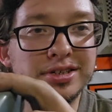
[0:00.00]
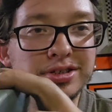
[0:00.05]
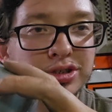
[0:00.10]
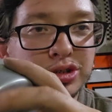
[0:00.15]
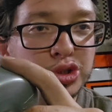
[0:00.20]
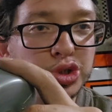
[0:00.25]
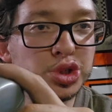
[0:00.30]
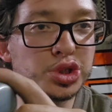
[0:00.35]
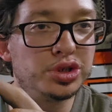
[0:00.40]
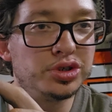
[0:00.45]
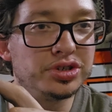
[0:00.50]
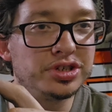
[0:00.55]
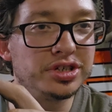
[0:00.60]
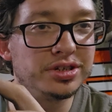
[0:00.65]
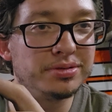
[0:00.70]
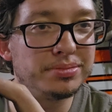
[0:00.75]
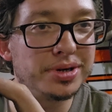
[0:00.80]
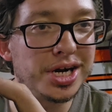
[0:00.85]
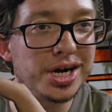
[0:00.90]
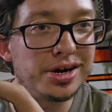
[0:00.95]
Just chilling in
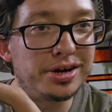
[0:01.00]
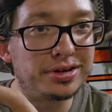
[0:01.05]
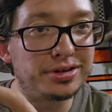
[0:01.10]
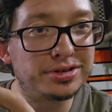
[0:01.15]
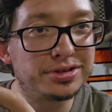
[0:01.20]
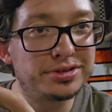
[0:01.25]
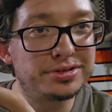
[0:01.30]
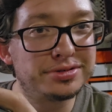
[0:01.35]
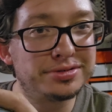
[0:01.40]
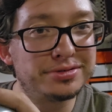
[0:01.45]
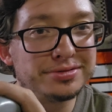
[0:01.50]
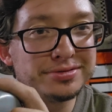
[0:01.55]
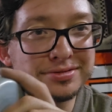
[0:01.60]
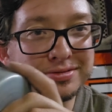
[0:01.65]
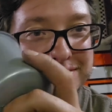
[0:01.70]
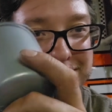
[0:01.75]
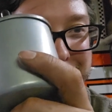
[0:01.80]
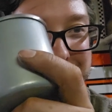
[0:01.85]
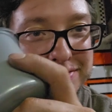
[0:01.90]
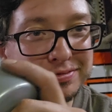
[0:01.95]
a box.
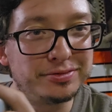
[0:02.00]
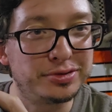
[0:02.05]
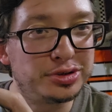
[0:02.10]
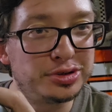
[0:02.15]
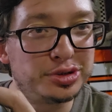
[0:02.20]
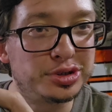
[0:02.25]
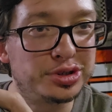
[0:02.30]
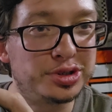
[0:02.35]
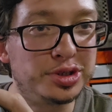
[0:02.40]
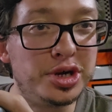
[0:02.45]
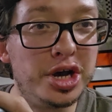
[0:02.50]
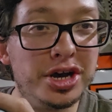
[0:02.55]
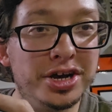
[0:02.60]
Just